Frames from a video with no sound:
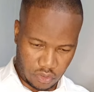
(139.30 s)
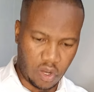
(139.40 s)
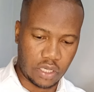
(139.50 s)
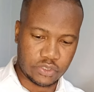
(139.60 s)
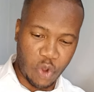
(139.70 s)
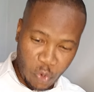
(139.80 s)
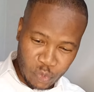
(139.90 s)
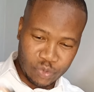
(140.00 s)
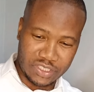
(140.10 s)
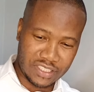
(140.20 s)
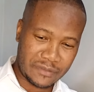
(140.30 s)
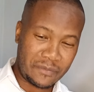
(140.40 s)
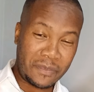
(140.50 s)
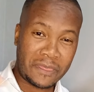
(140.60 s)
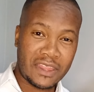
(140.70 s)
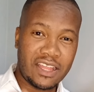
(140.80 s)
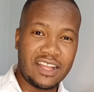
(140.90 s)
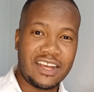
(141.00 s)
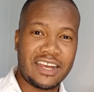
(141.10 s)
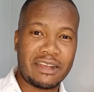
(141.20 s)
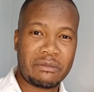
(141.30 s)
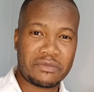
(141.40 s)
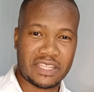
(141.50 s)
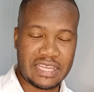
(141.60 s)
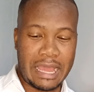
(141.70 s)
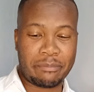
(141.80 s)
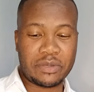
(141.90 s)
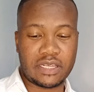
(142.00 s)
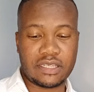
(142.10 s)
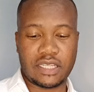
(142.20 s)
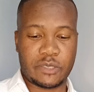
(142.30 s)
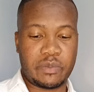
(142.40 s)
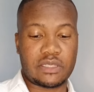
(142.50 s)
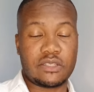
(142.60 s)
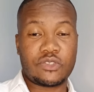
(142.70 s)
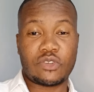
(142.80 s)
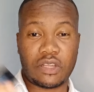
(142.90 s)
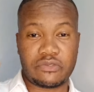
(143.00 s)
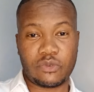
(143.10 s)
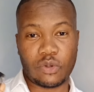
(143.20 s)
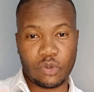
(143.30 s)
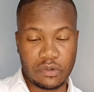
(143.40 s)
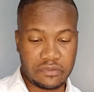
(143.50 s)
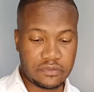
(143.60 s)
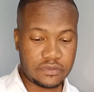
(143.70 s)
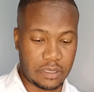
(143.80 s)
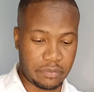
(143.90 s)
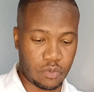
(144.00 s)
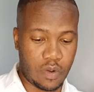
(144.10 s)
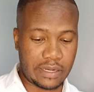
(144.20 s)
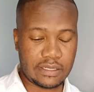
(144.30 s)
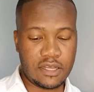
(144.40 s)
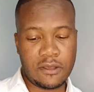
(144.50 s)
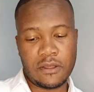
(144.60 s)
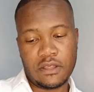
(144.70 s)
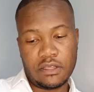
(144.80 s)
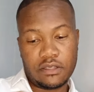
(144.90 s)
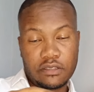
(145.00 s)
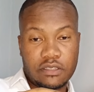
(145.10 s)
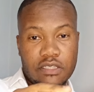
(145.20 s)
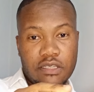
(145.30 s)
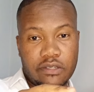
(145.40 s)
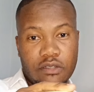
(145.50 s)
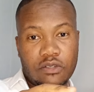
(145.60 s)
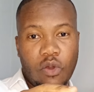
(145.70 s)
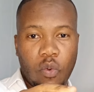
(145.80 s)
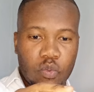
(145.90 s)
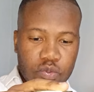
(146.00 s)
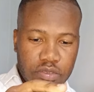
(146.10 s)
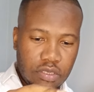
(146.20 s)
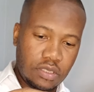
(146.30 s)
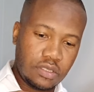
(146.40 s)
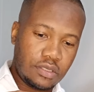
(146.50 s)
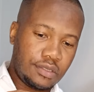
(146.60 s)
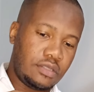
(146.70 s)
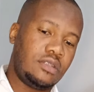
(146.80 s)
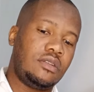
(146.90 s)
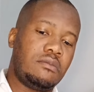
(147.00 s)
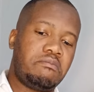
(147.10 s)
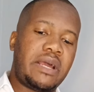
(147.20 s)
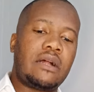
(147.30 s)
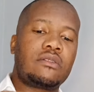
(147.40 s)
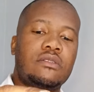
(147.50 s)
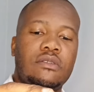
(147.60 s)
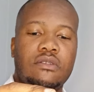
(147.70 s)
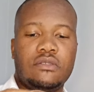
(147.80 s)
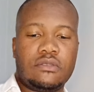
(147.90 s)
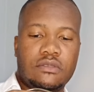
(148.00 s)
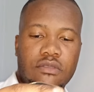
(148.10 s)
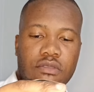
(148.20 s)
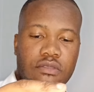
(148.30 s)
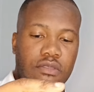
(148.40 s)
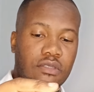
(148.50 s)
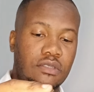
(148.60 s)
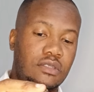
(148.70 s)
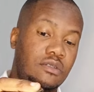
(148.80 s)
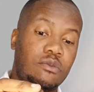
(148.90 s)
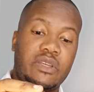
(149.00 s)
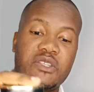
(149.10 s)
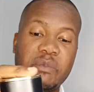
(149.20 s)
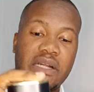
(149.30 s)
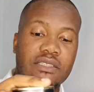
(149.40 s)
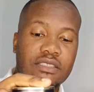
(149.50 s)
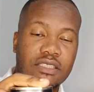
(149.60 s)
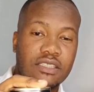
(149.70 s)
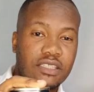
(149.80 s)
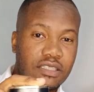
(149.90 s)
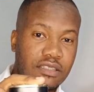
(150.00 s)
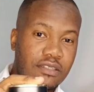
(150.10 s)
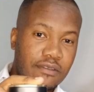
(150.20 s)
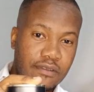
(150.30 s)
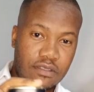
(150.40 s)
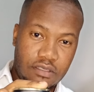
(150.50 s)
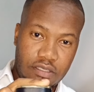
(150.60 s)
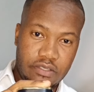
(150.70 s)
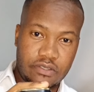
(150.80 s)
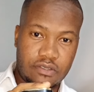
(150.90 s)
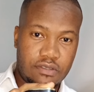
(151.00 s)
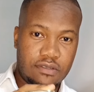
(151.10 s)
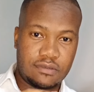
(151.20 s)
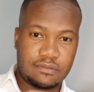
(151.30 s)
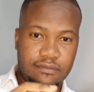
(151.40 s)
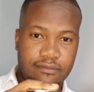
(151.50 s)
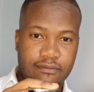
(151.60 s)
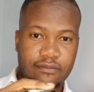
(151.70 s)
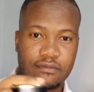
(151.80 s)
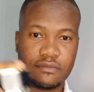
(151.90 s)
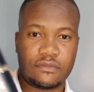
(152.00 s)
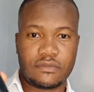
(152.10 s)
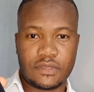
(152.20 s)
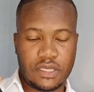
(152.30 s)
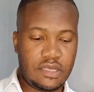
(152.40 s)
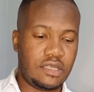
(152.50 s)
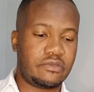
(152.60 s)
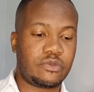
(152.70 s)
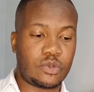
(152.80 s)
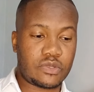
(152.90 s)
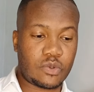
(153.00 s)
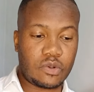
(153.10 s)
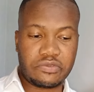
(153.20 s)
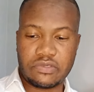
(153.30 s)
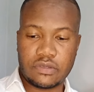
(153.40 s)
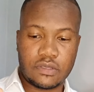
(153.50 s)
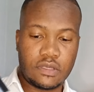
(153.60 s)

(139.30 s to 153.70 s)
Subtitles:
can't hold the cap and expect it to not fall off. Number one, this little gold belt, waist belt, is it falls off,